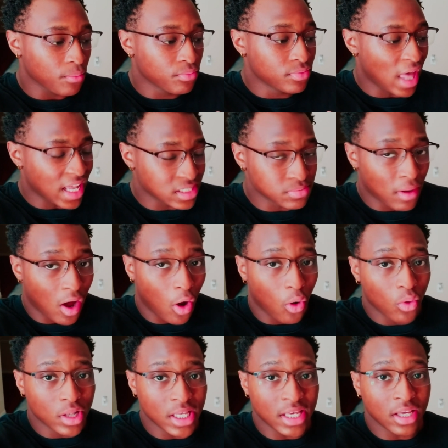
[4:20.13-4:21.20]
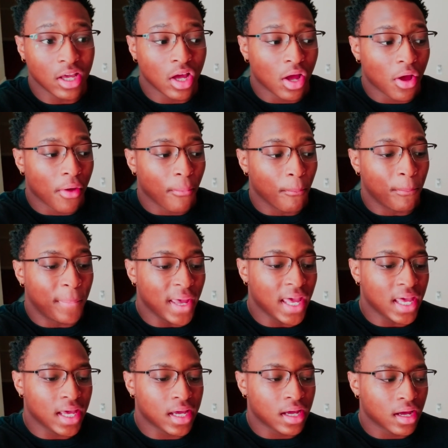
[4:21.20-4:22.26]
that's my only
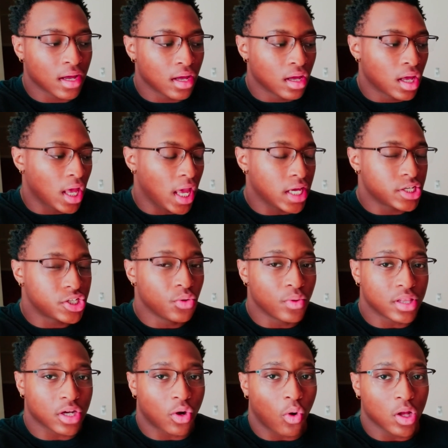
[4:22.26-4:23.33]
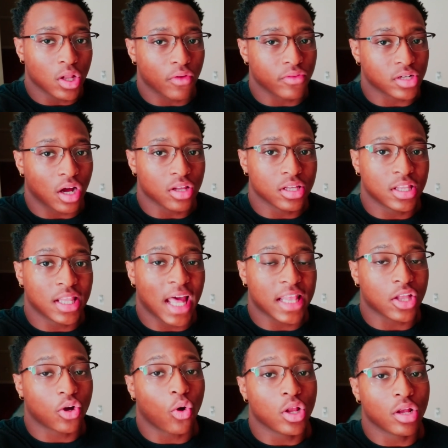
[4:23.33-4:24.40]
big issue with the coilovers. Other than that, the
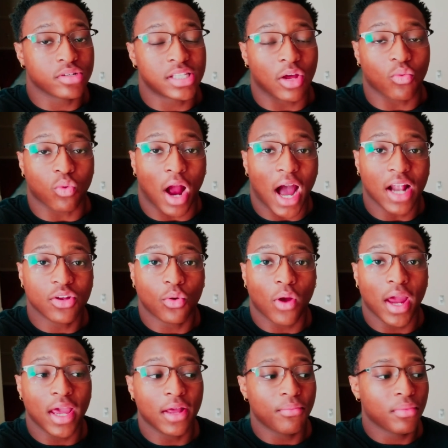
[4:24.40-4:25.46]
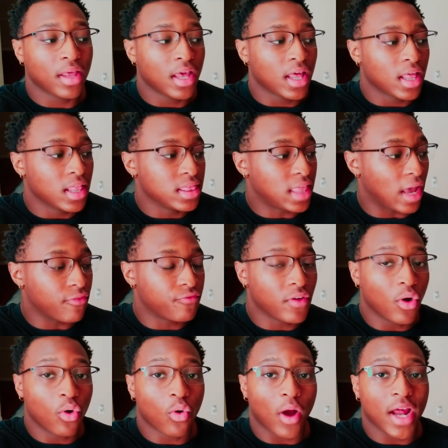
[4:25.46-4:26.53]
coilovers, they ride great, they
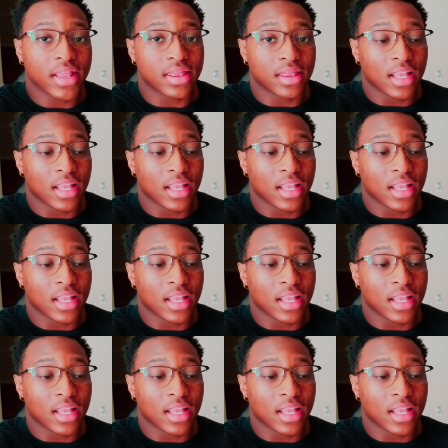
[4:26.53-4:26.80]
feel great.